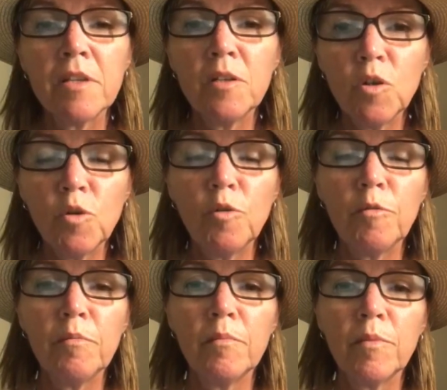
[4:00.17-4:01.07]
the
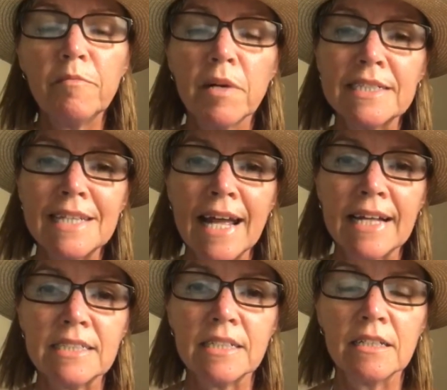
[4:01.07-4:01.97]
norm with my
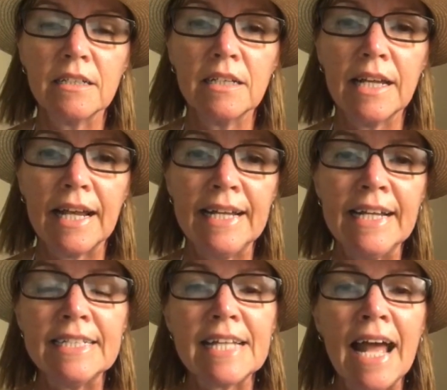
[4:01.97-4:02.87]
dad in
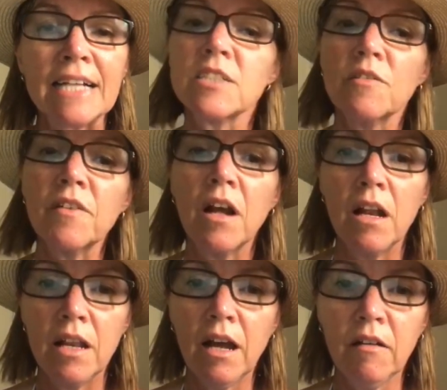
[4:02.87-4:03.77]
his acts of
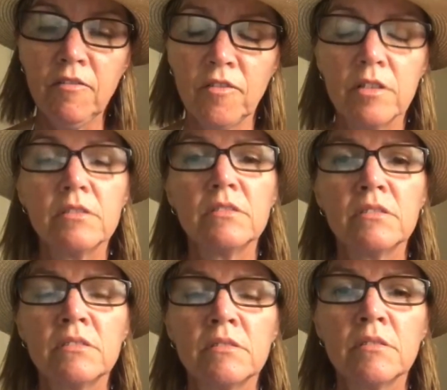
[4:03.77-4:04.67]
love,
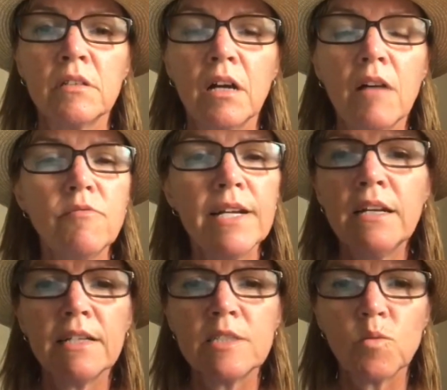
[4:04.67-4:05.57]
I
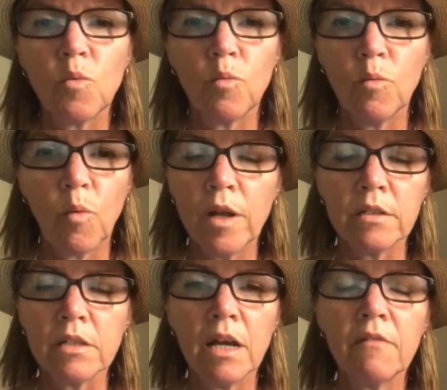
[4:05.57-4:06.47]
realised
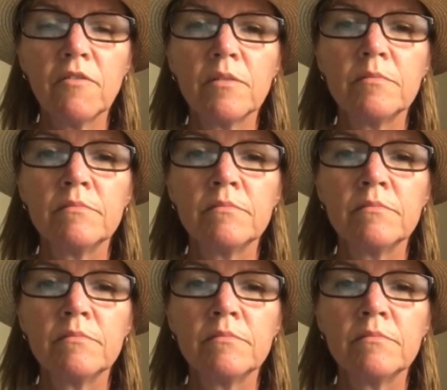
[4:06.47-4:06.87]
weren't love.